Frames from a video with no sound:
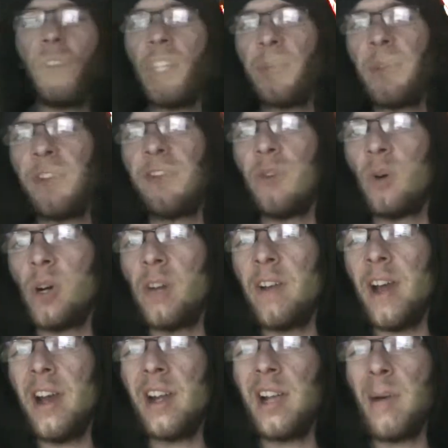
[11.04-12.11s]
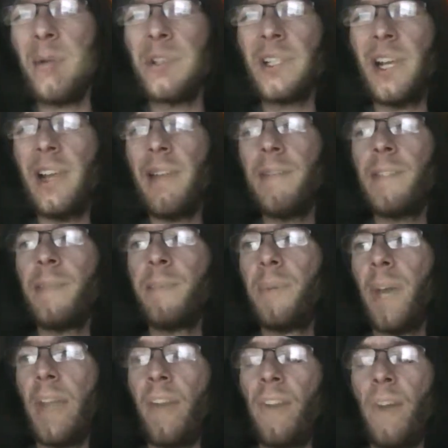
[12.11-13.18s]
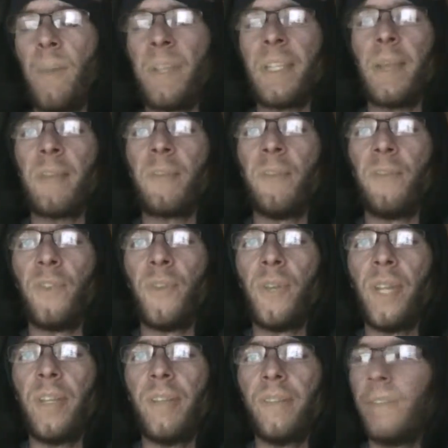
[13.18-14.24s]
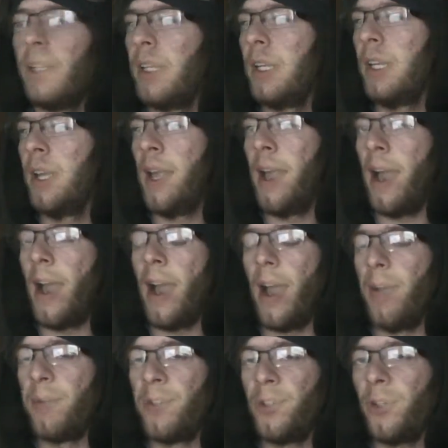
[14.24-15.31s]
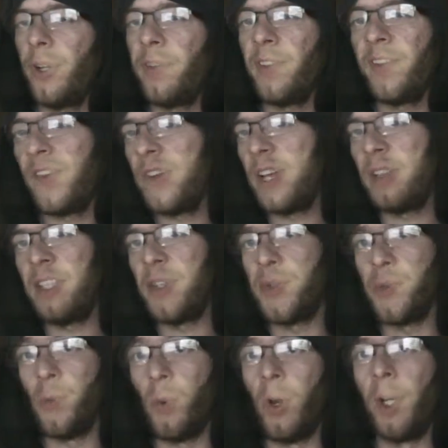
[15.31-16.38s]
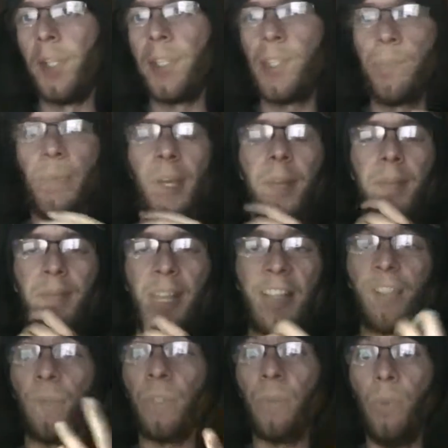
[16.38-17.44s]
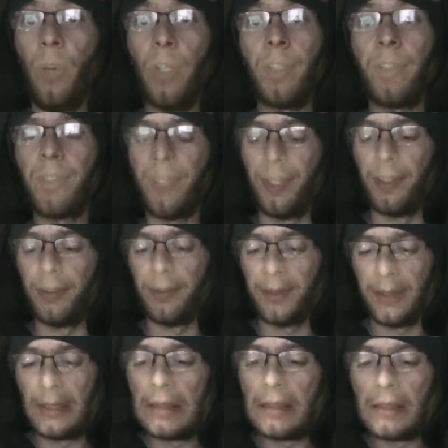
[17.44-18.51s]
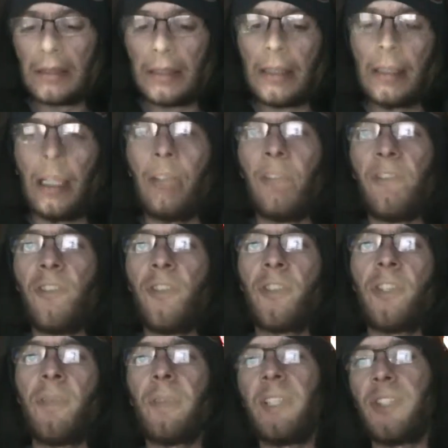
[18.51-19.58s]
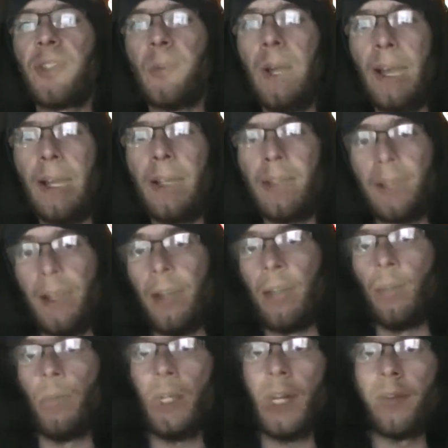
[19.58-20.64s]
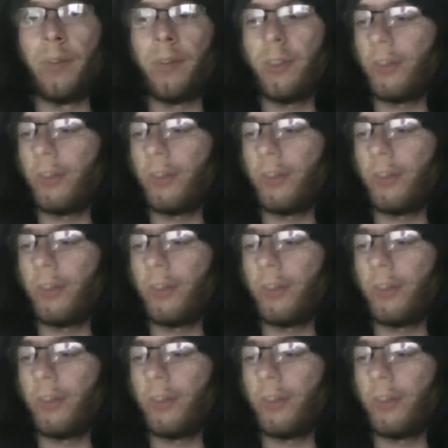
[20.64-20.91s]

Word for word: this before, I've had it a couple times, but I don't know how many times I reviewed it. I'm sure I reviewed at least once, but that's only once, and I review some at least twice, I don't know, whatever.